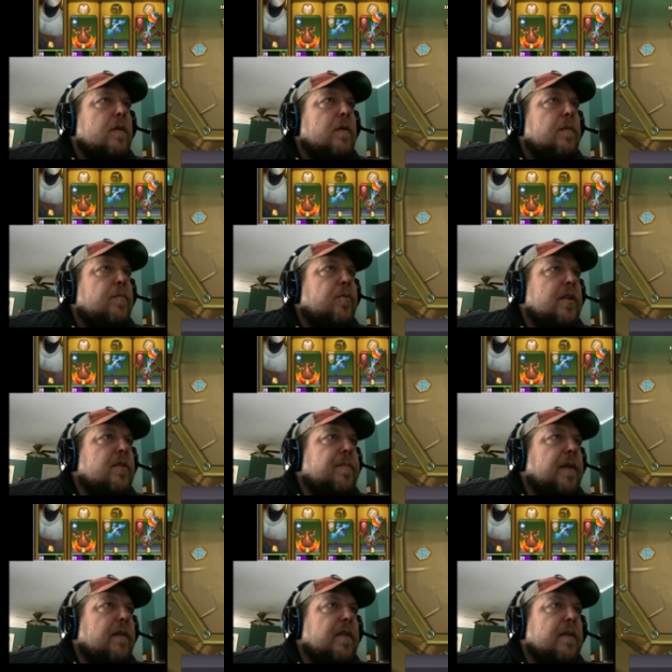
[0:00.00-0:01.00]
bridge
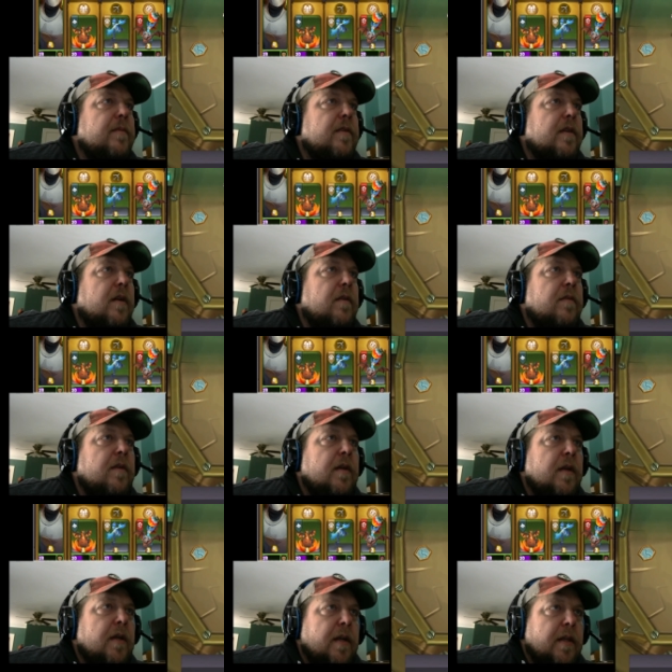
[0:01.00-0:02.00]
above them. So
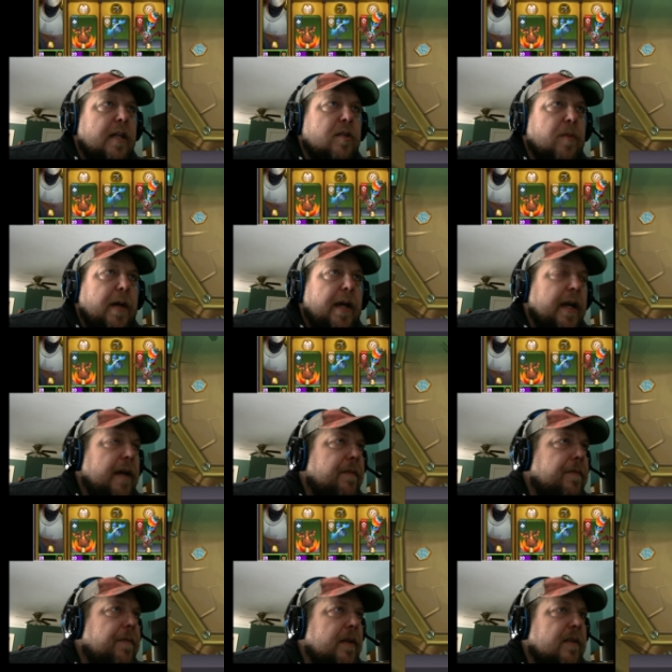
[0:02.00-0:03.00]
that's why I have
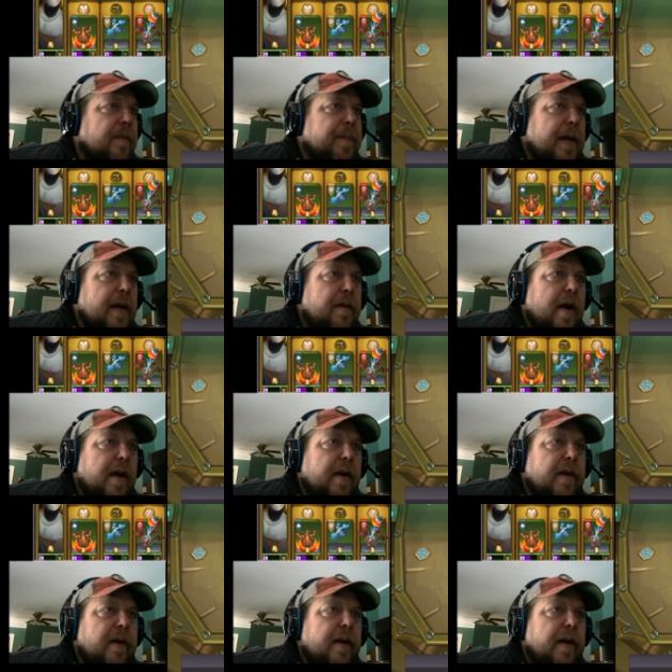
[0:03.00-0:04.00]
things like Bat
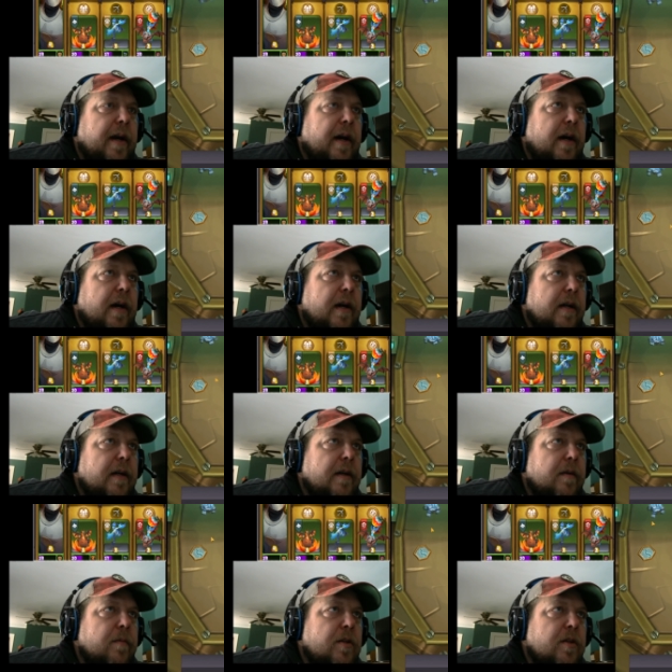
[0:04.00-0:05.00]
Rider,
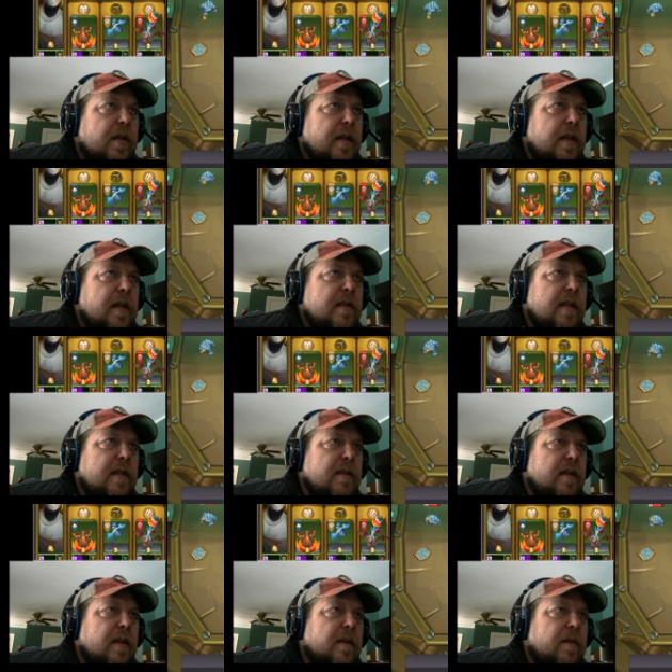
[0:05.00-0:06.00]
which is
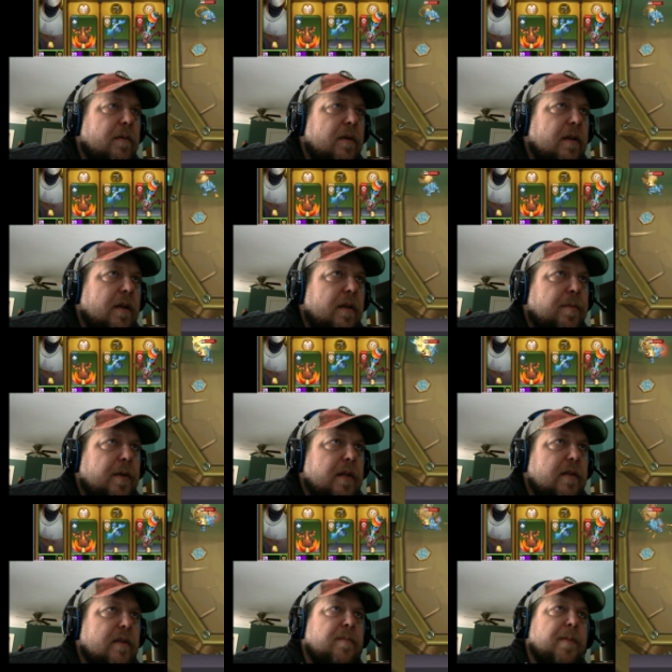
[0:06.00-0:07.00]
decent in other
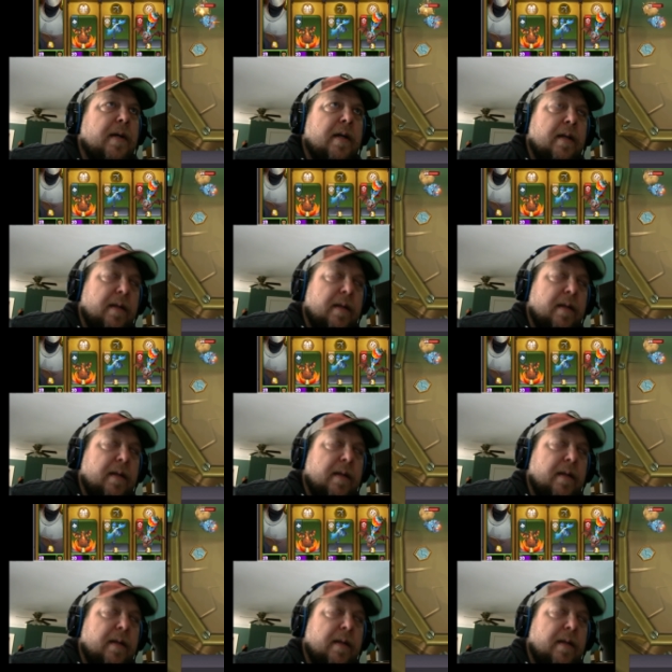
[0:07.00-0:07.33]
places, but